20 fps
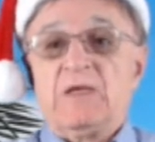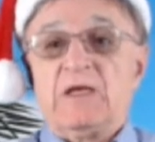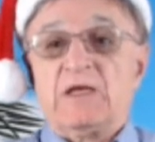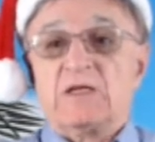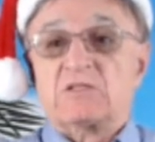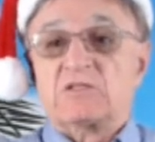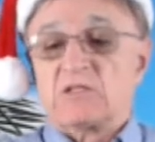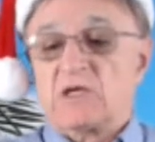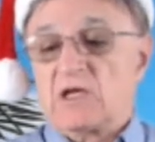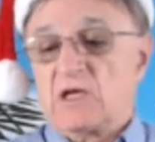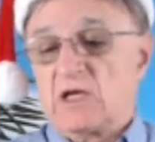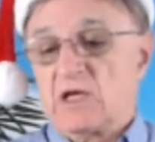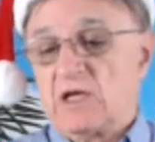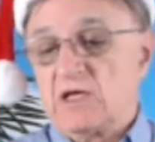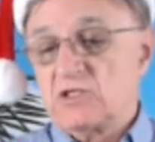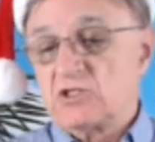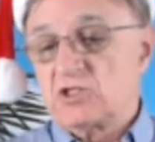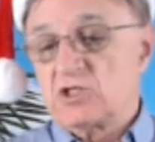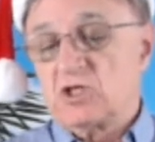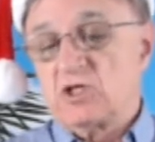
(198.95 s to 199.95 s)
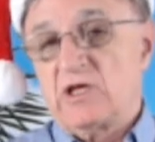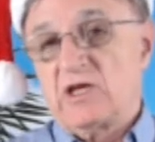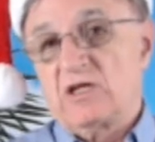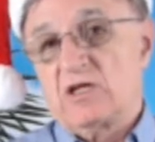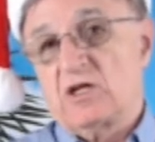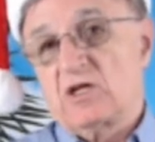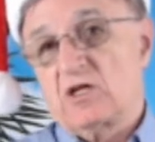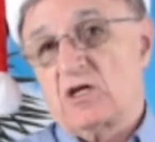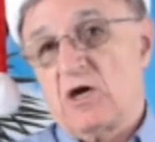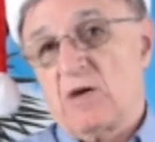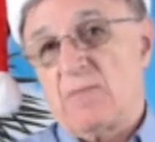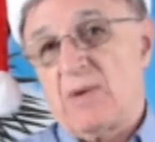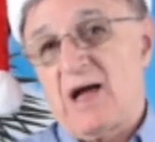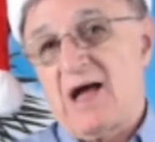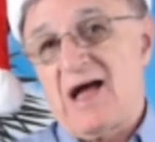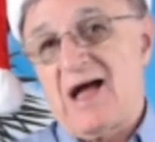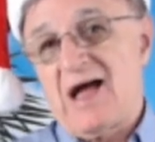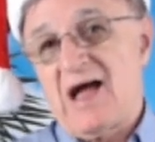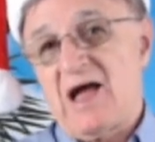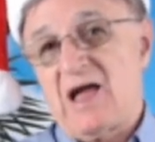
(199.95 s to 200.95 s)
It's a insulated cup,
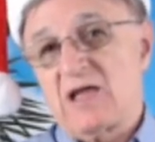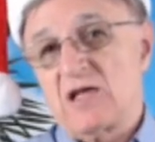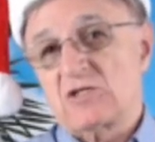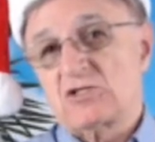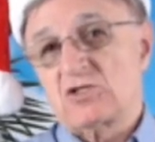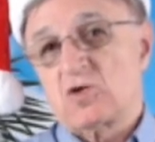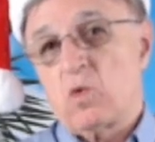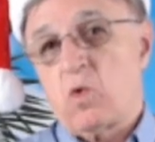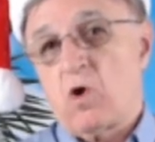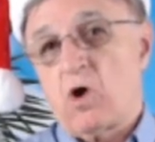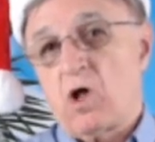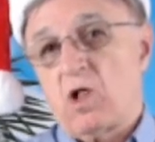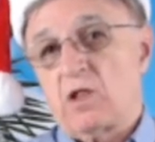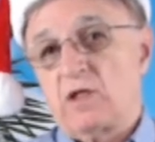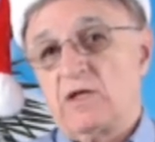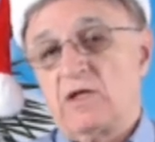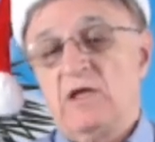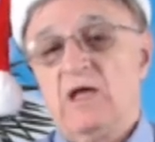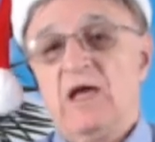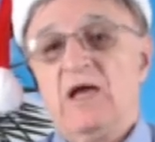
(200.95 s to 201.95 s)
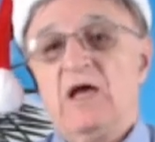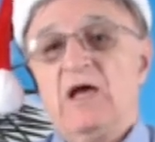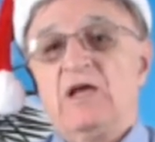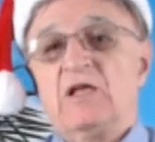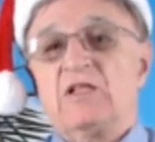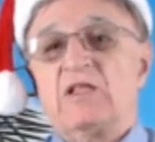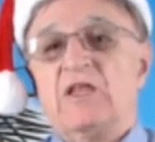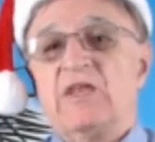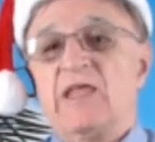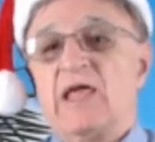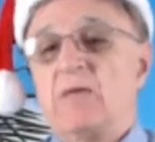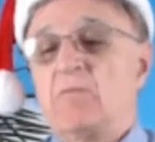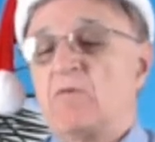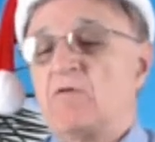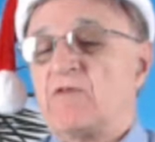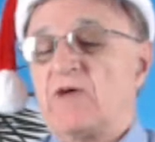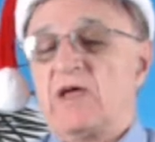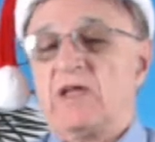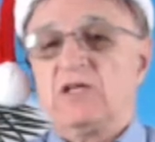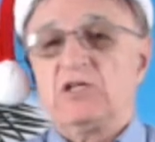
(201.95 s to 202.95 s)
highest quality, the name
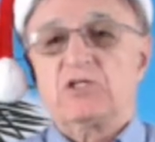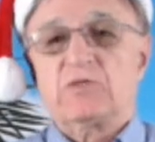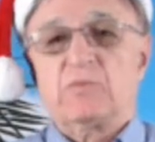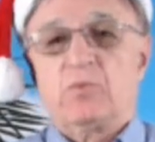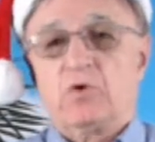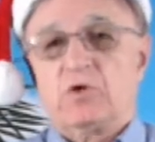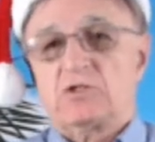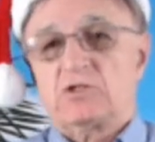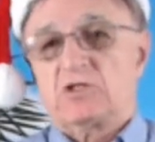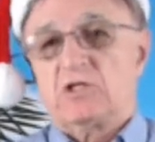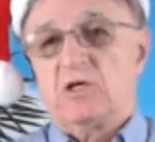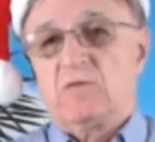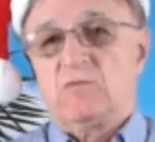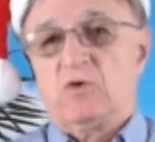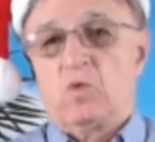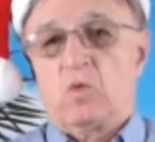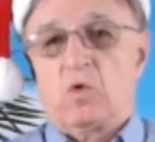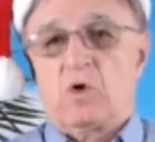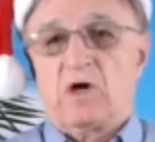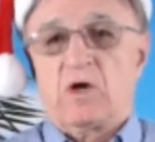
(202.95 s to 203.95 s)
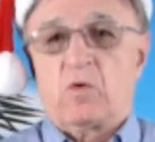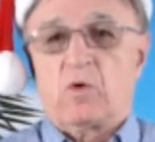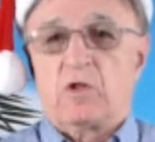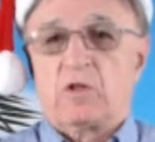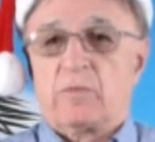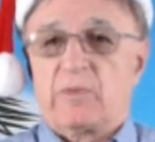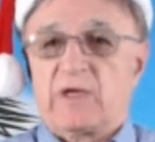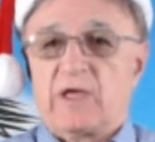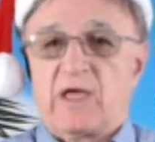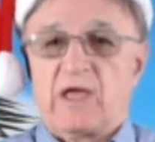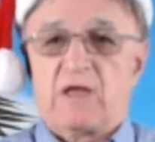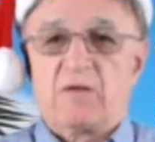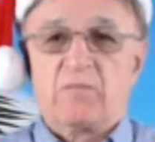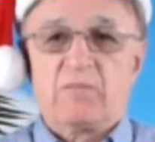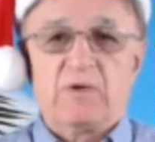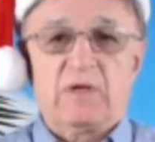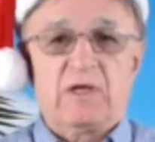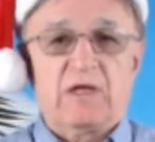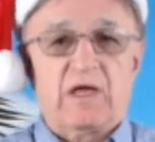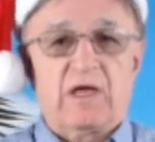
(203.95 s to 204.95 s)
of any sports team you want, whether it be
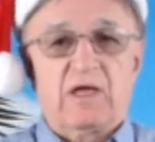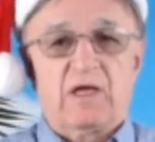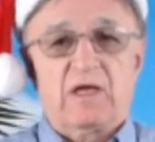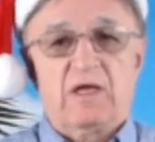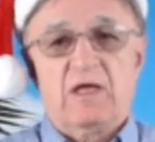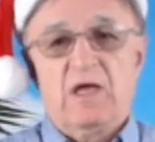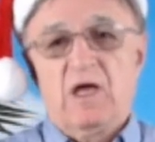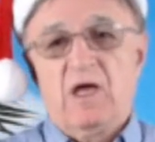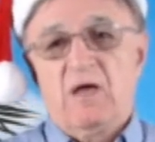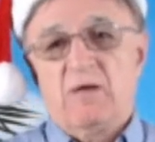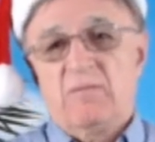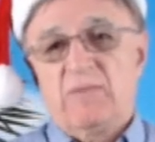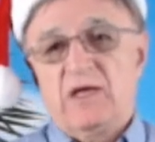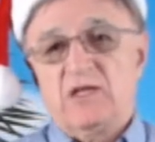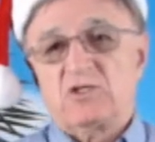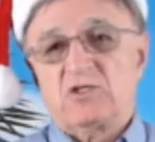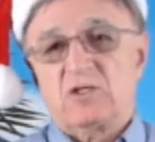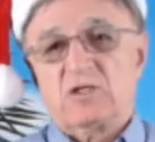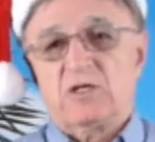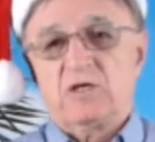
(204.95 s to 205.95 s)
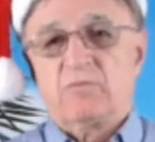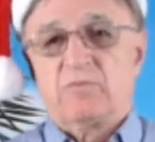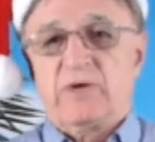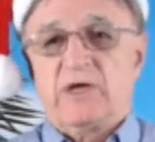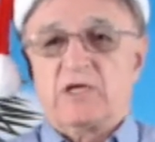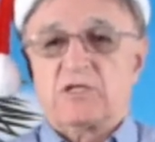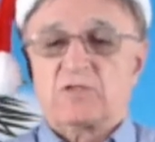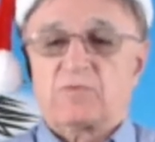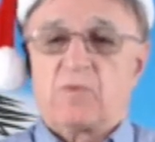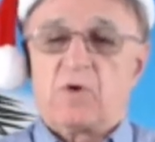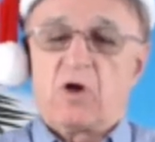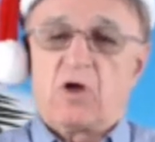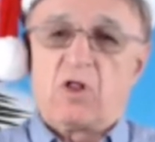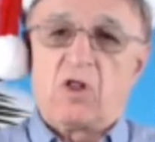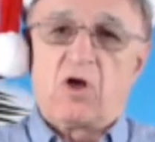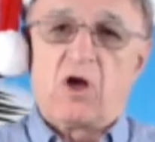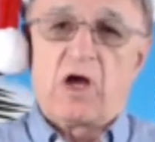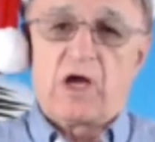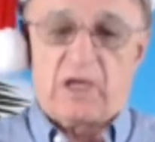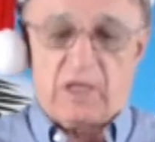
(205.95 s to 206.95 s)
NBA, Major League
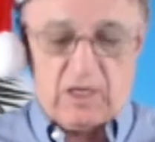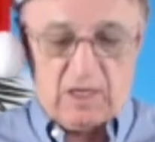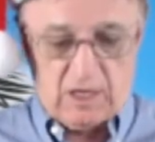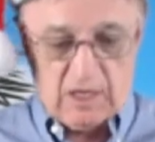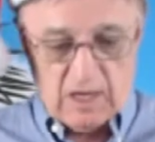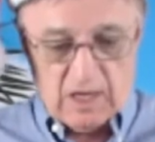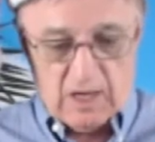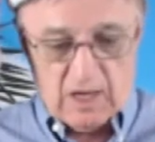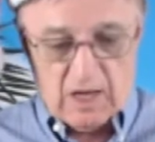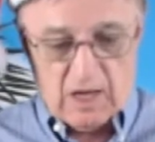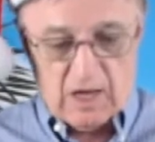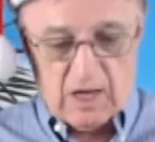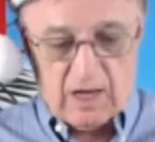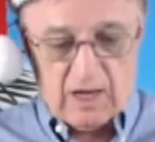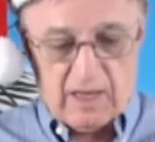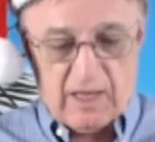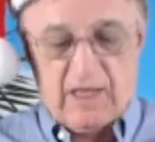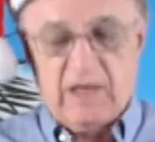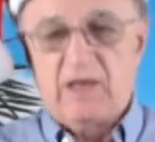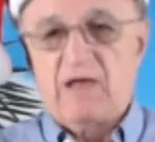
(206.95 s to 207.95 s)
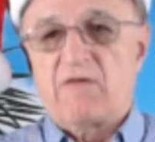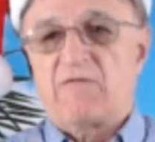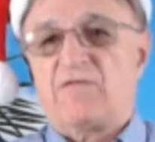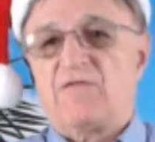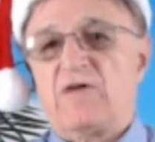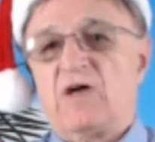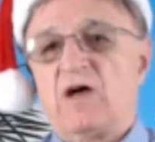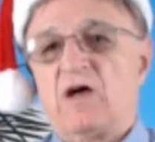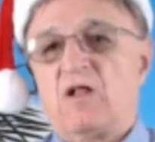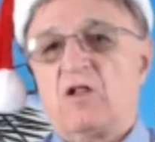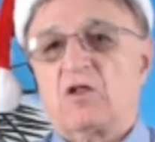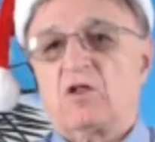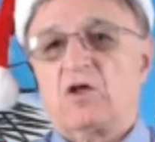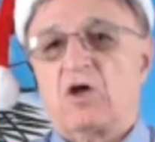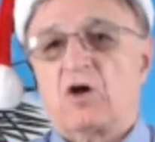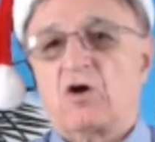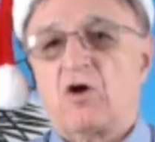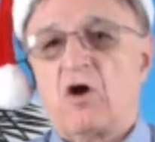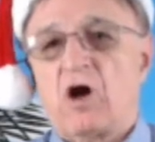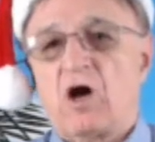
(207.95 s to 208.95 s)
Baseball, hockey,
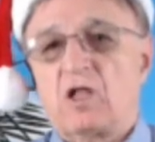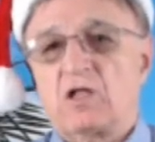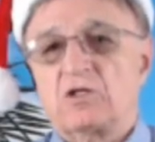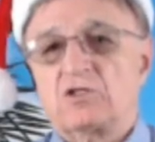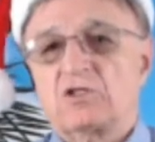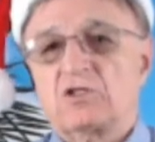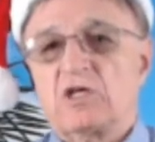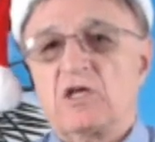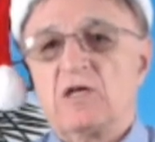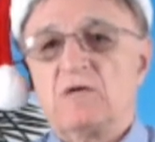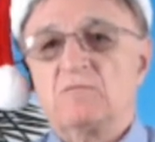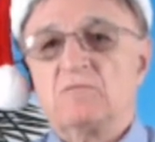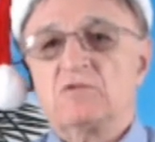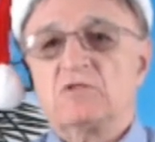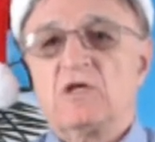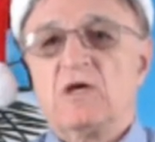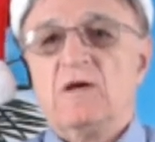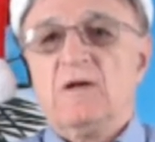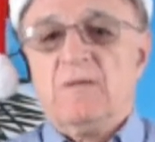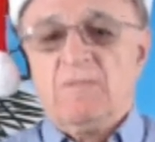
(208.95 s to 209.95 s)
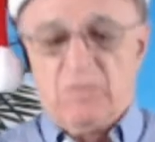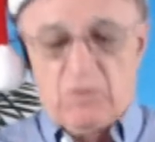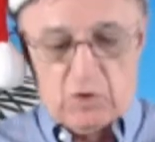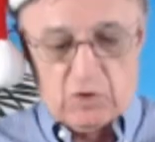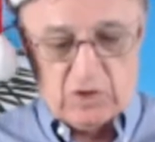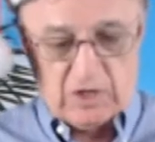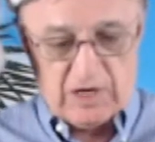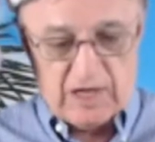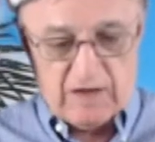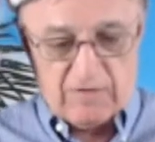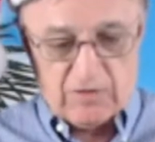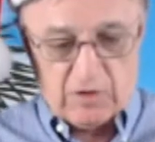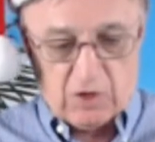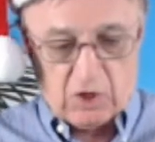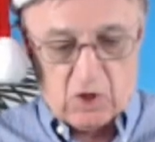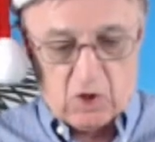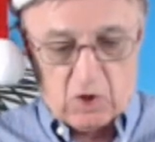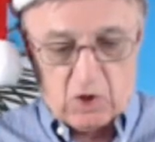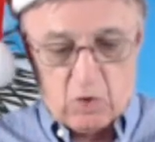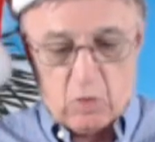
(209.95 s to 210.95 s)
NFL, college teams. You can have the
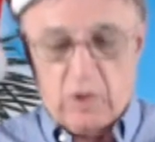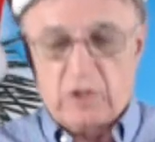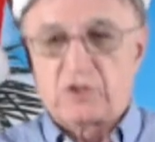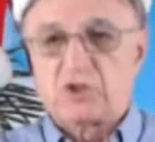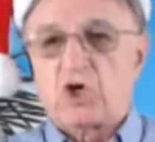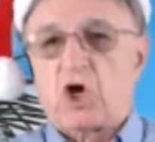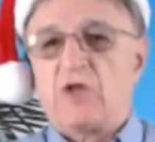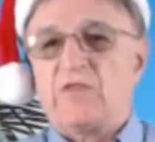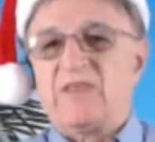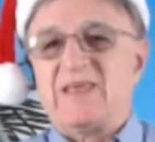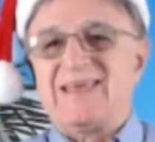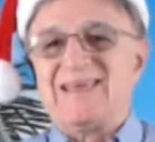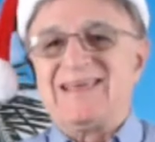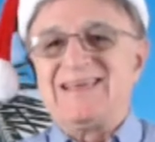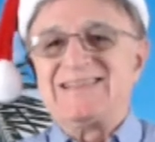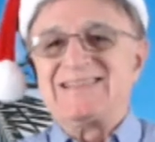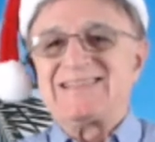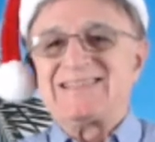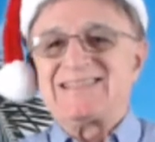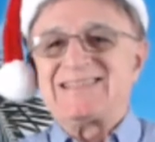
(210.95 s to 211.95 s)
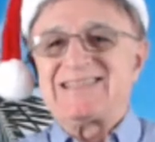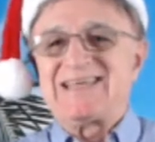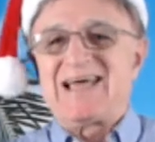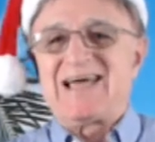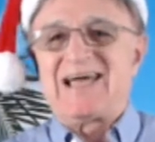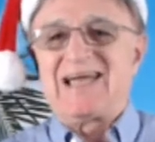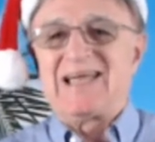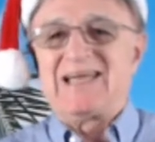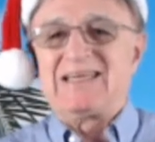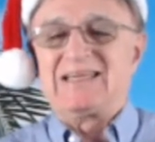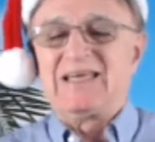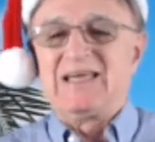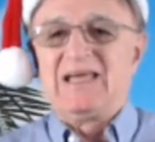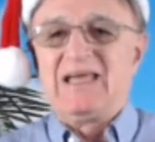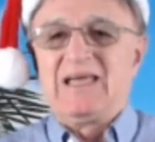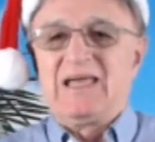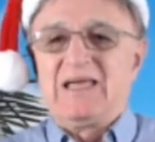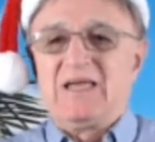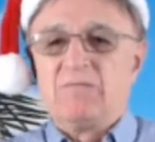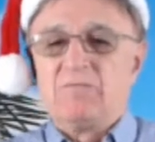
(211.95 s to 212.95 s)
logo. It's on the inside
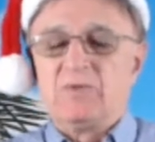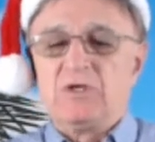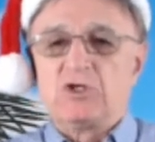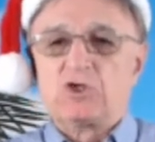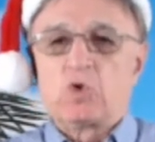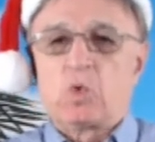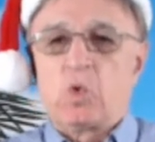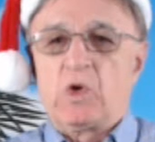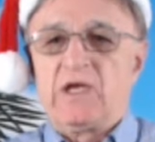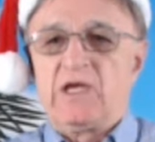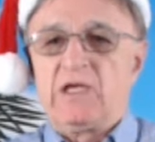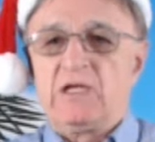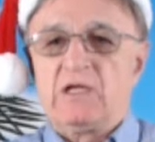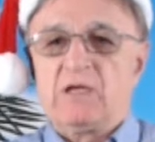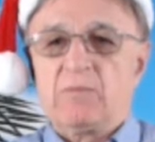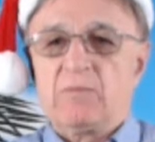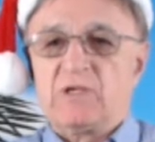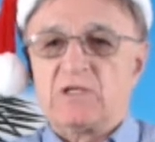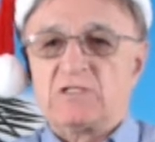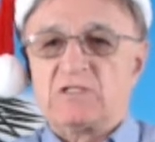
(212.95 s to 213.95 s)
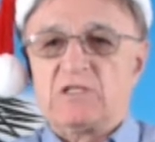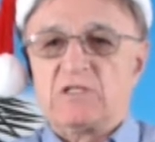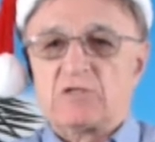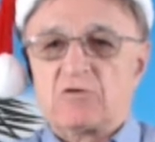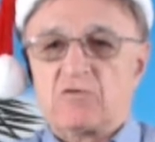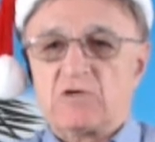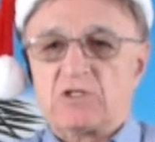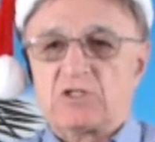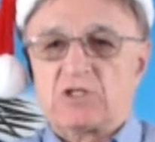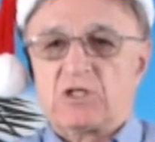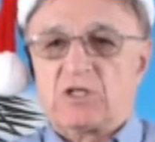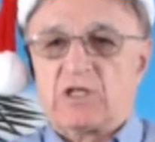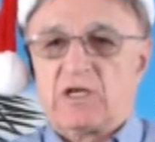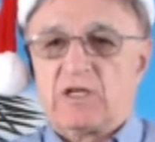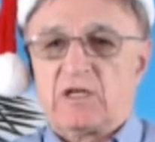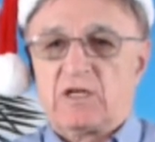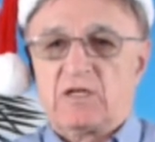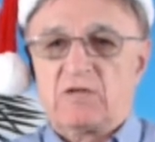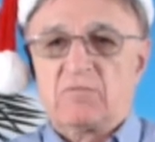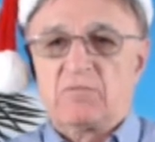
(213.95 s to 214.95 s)
in between, because these are
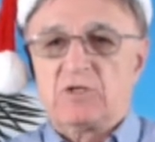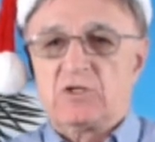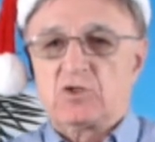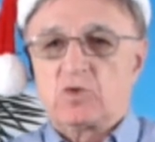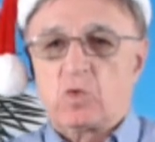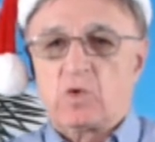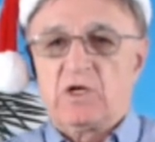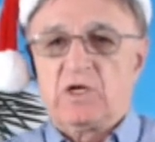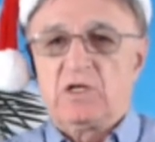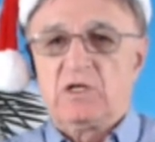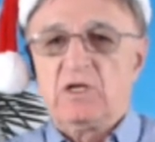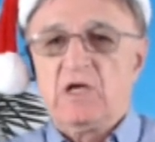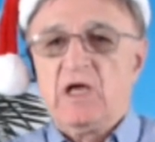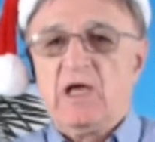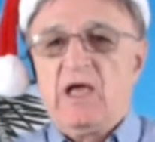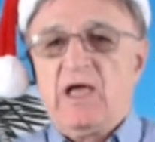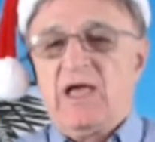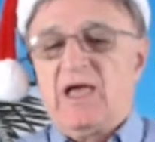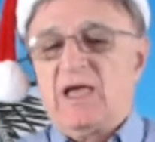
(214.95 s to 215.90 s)
insulated in between,